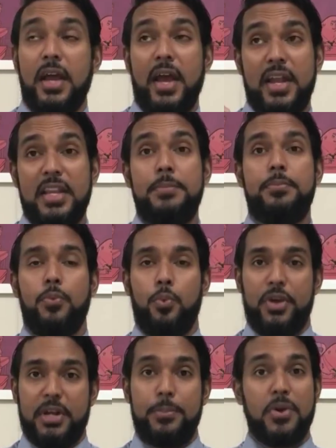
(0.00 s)
Any
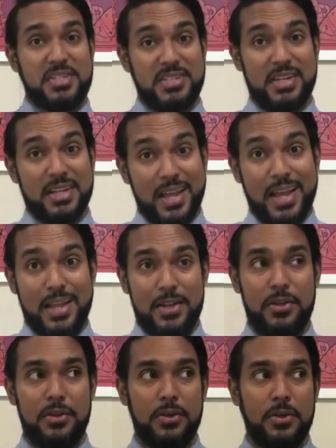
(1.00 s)
work in process at
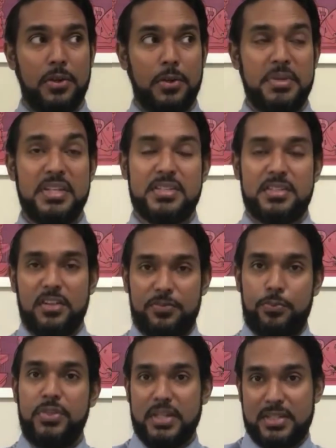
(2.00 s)
end means
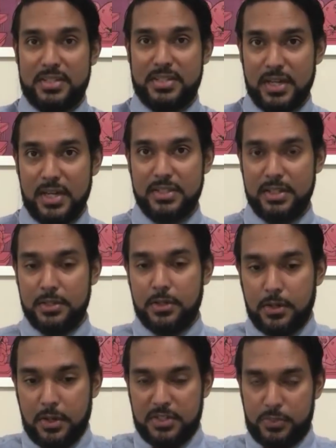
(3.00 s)
stuff we had started,
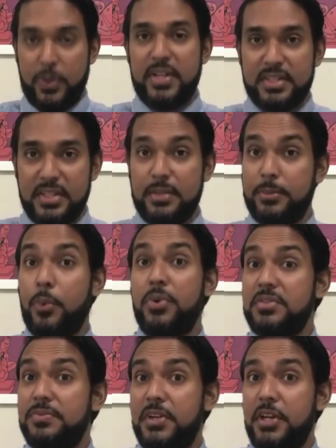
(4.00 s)
costs went in there but
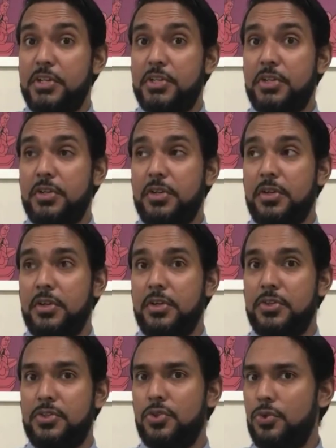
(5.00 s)
wasn't finished.
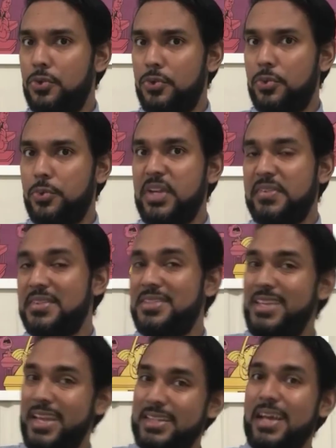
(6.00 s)
So we have to
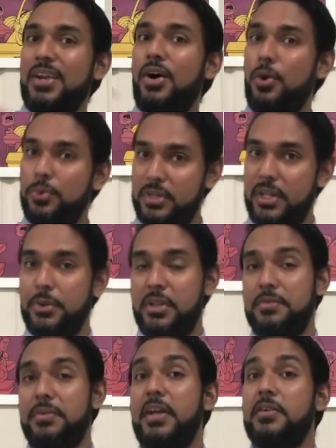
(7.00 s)
take that out in order
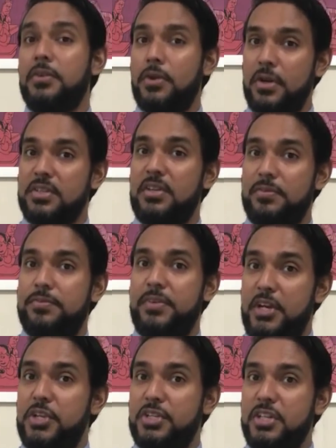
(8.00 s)
to find cost of
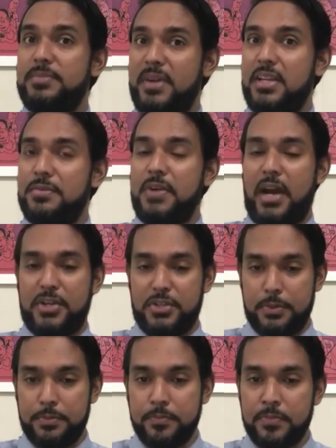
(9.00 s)
finished goods
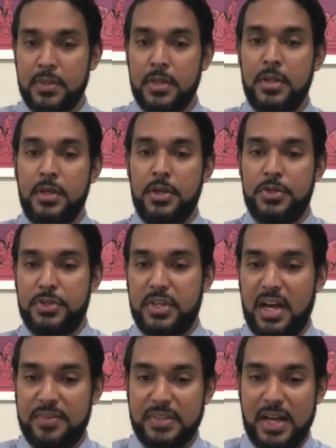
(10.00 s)
manufactured. So you
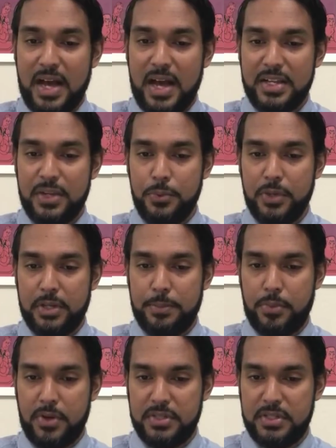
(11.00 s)
have to add your work in
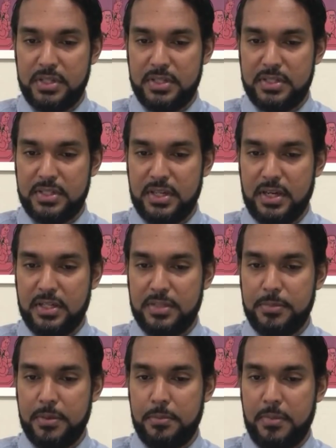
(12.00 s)
process at start,
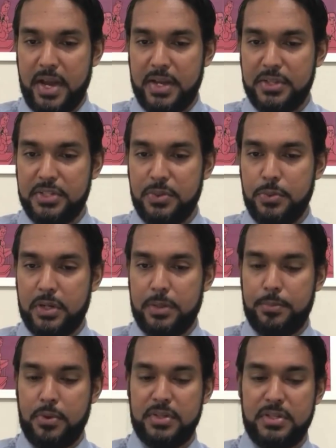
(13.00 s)
but minus your work
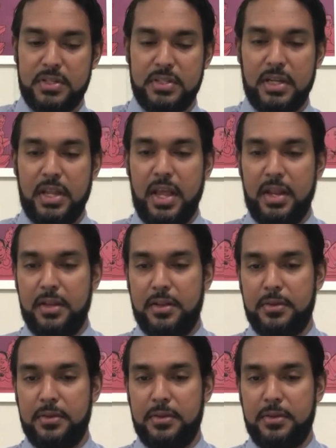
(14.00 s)
in process at end.